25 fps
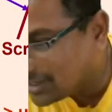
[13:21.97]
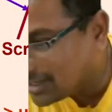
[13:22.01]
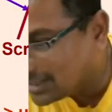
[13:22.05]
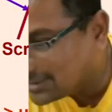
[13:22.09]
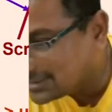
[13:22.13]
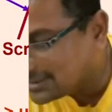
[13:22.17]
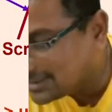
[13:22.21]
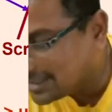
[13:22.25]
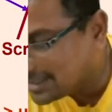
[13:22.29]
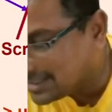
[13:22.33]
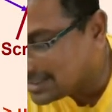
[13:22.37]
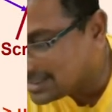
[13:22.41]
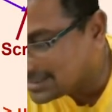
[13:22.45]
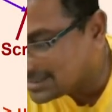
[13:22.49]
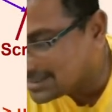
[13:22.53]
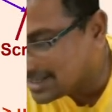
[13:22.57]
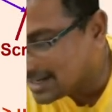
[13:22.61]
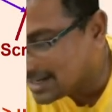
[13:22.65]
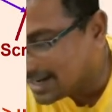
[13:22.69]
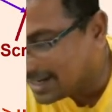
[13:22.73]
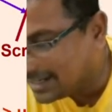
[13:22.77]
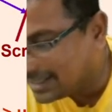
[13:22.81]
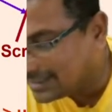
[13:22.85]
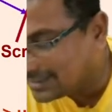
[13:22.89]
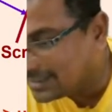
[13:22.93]
your answer is
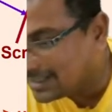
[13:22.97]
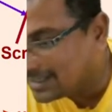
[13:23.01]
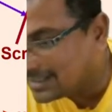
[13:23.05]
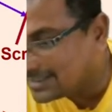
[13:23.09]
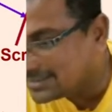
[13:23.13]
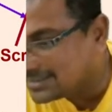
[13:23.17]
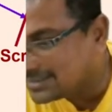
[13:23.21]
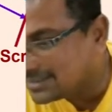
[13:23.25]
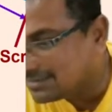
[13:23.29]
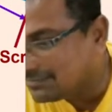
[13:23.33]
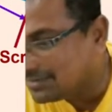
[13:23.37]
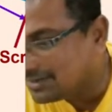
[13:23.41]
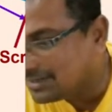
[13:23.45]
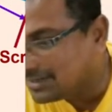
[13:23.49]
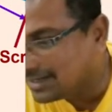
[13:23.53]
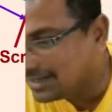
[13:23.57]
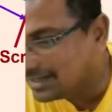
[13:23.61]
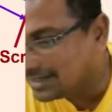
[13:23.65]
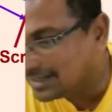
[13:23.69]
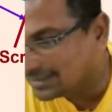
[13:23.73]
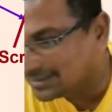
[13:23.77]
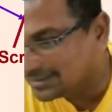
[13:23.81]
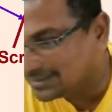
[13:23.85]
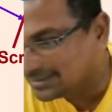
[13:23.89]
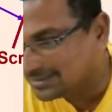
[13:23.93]
right. That is 7
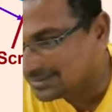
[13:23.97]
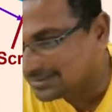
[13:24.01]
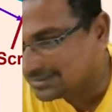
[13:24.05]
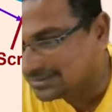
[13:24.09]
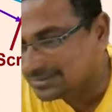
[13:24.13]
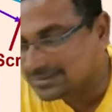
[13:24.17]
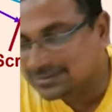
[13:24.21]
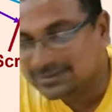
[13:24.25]
colors.